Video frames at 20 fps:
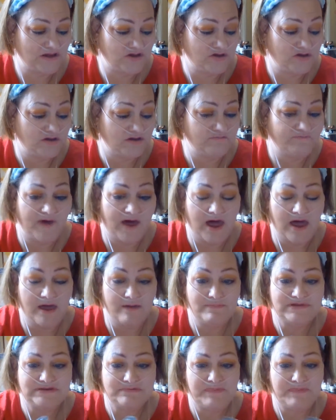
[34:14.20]

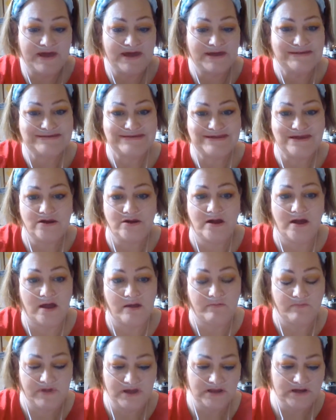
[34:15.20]
Vibes mascara. I'm
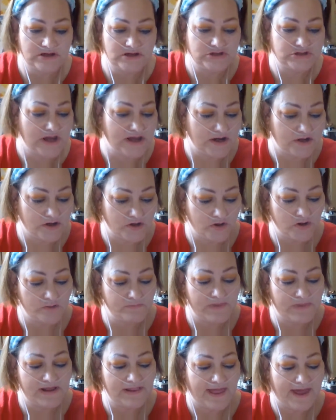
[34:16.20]
going to try to curl my
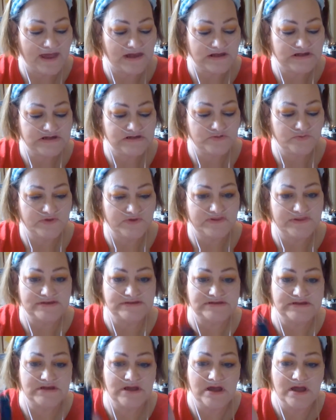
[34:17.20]
lashes with this
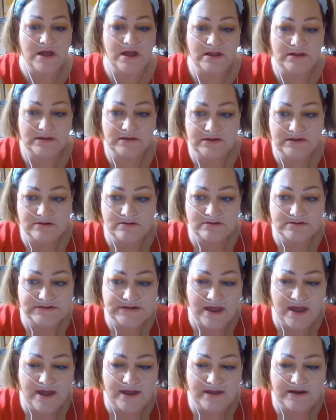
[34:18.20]
little
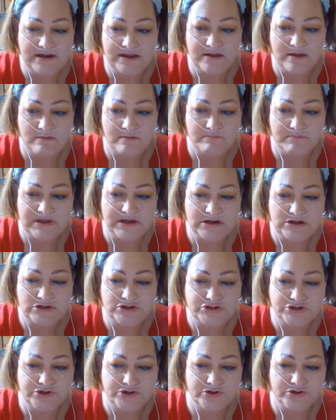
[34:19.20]
tiny
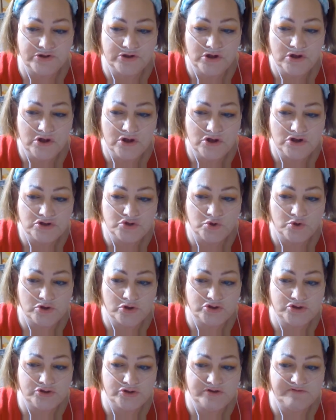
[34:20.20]
miniature
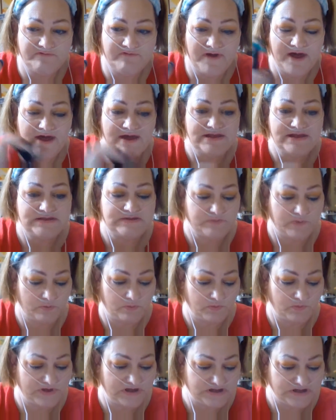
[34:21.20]
torture device, but we
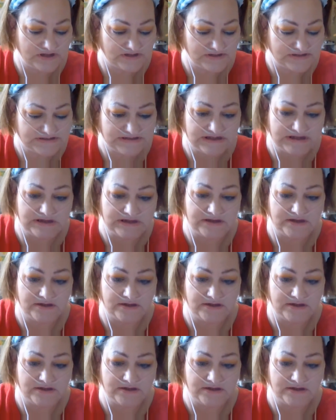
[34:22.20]
shall see